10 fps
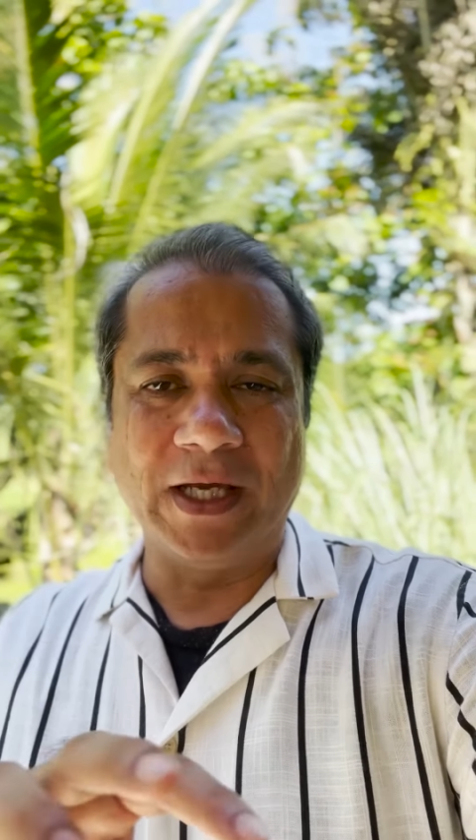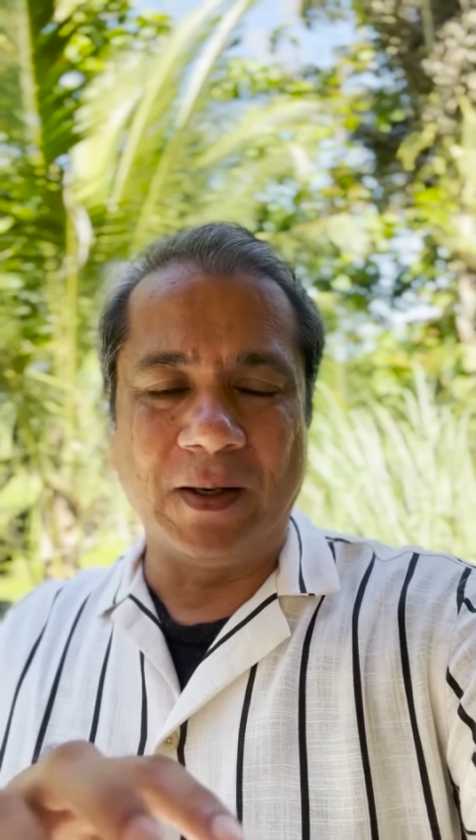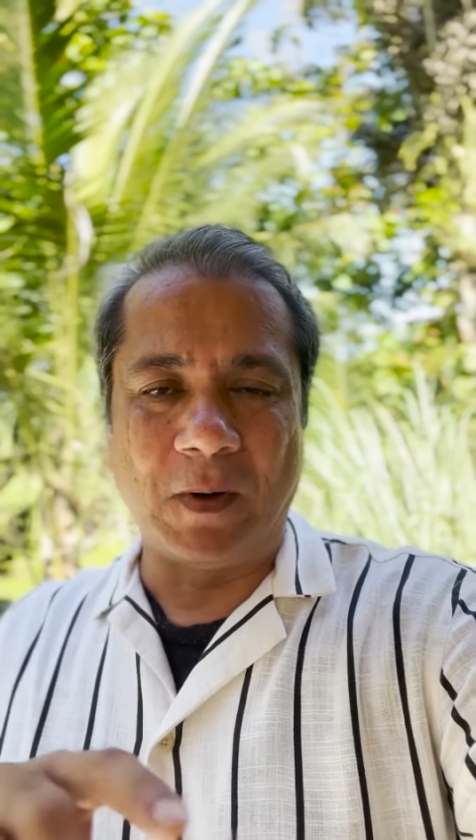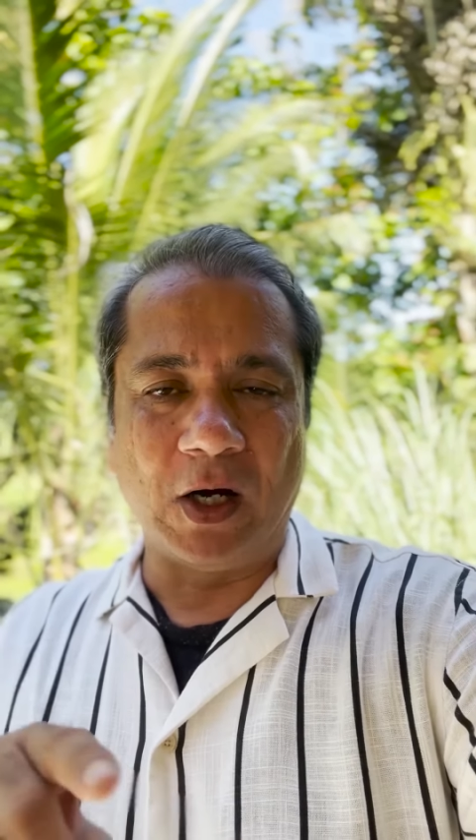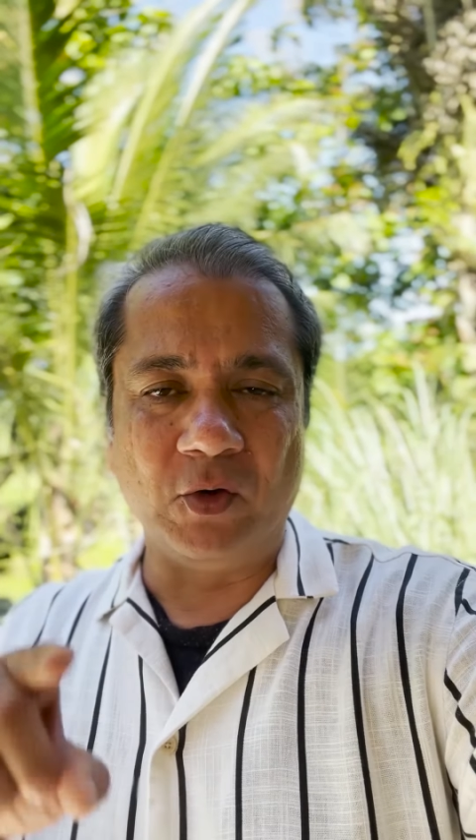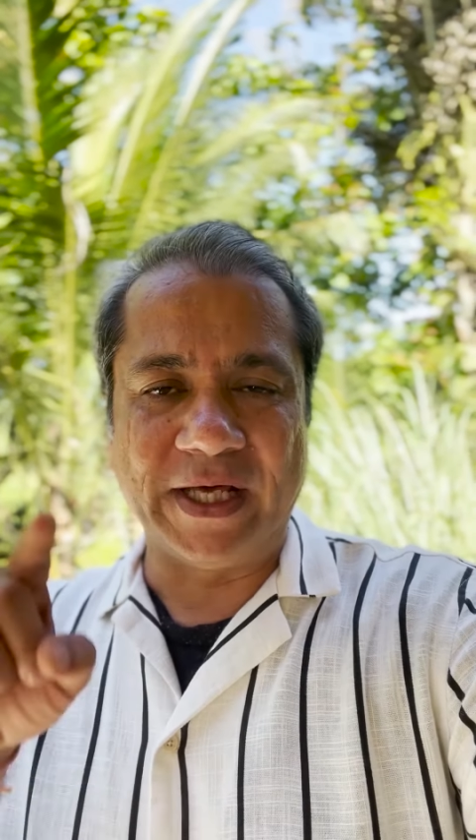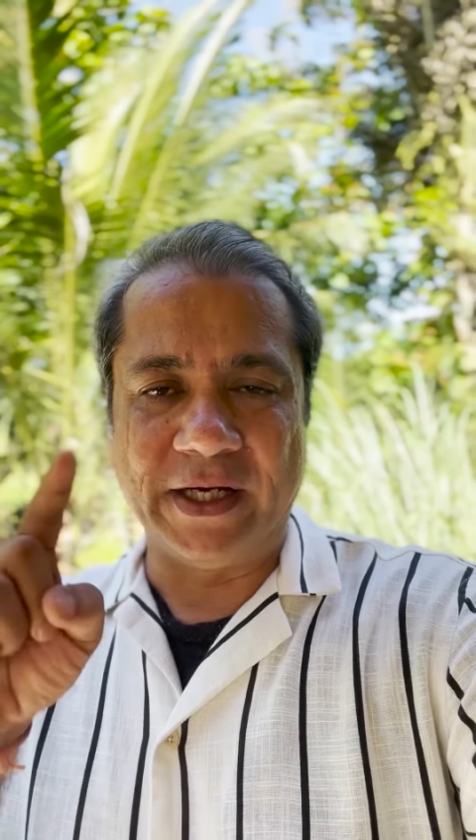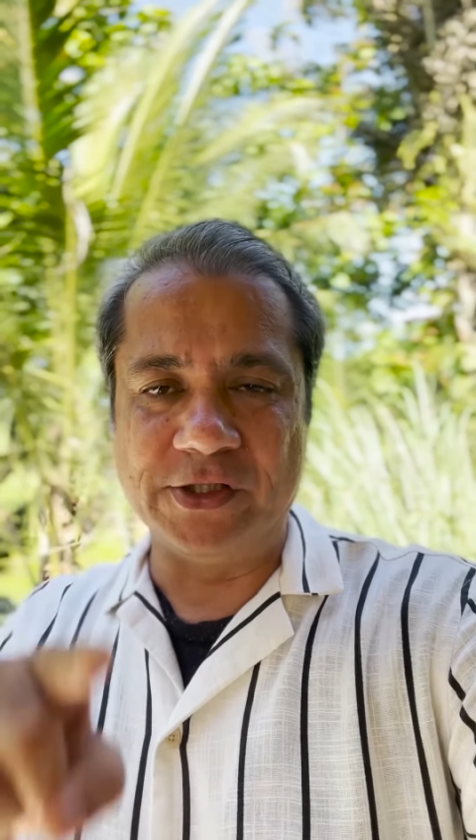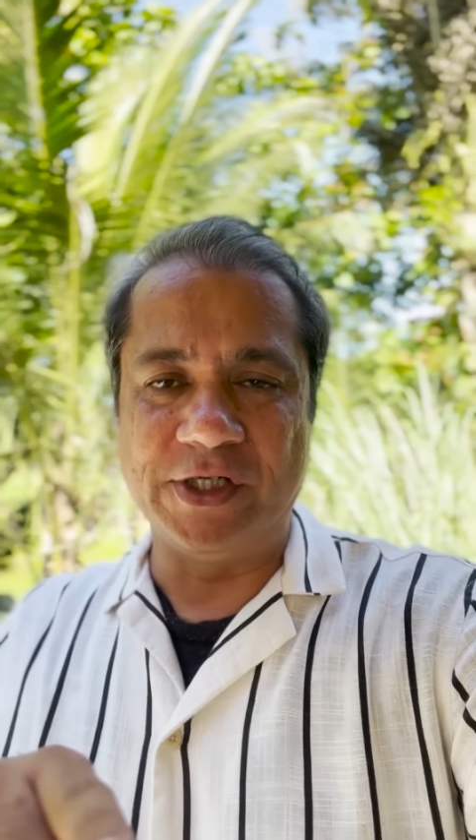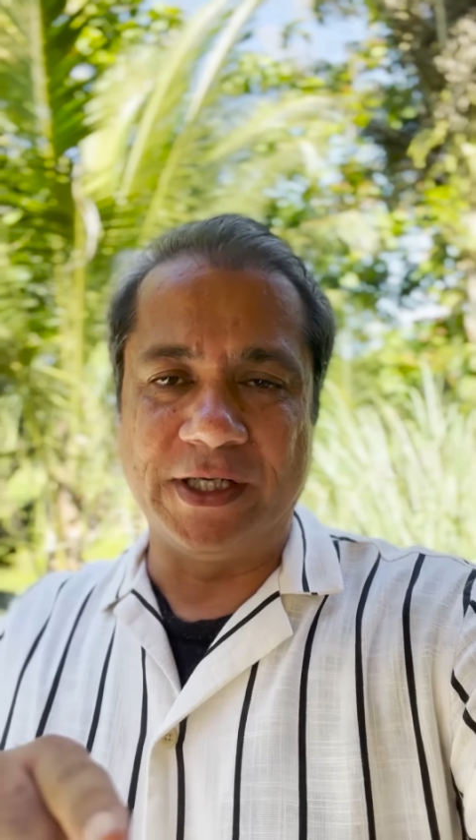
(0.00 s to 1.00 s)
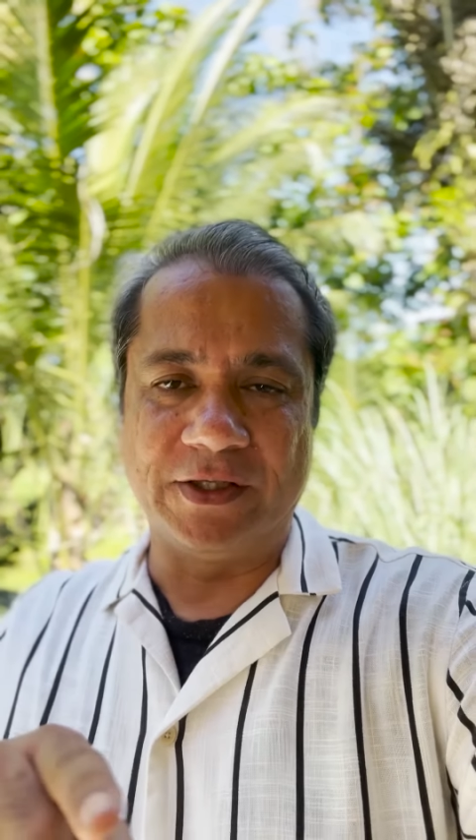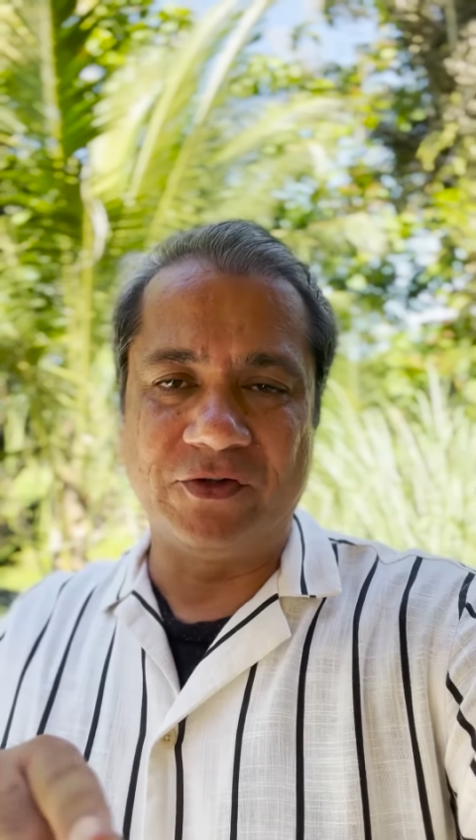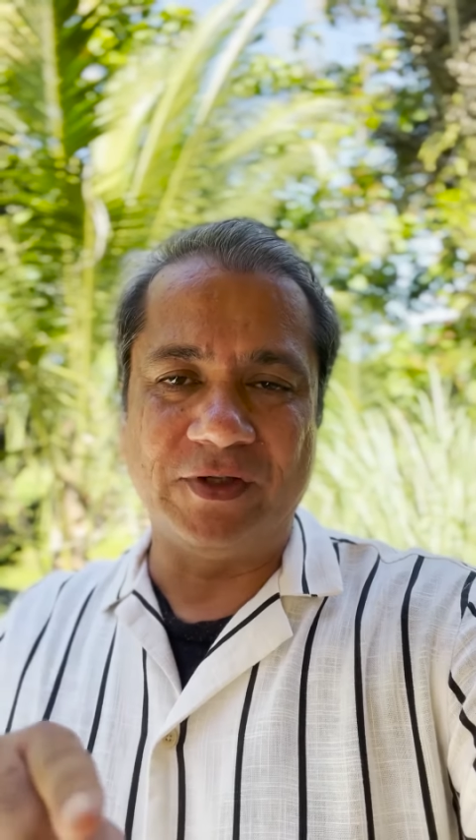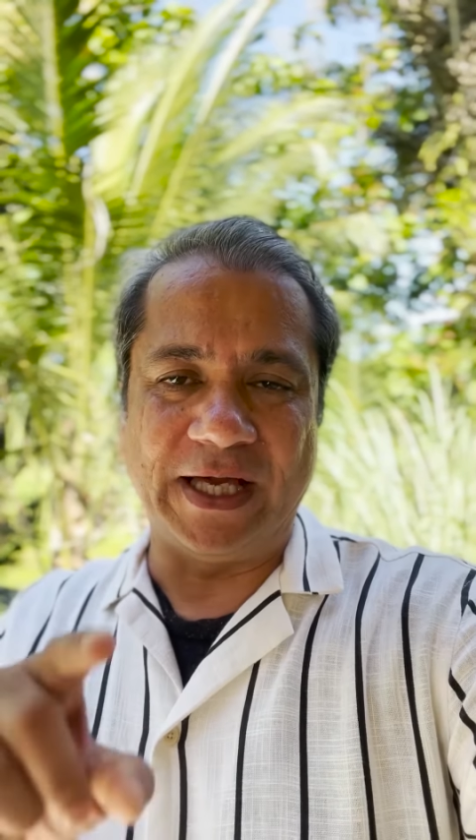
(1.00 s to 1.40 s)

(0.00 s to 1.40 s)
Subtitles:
about energetics,